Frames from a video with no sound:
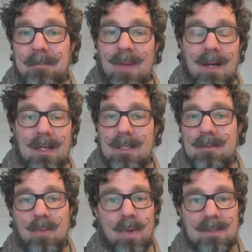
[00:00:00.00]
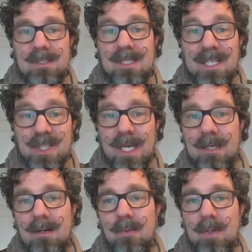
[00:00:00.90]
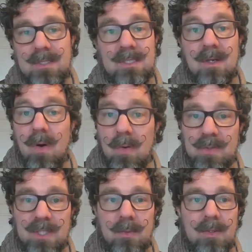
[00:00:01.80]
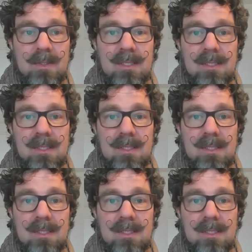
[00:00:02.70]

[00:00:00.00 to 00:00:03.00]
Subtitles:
I worked as an educator, I worked as a coach, I worked as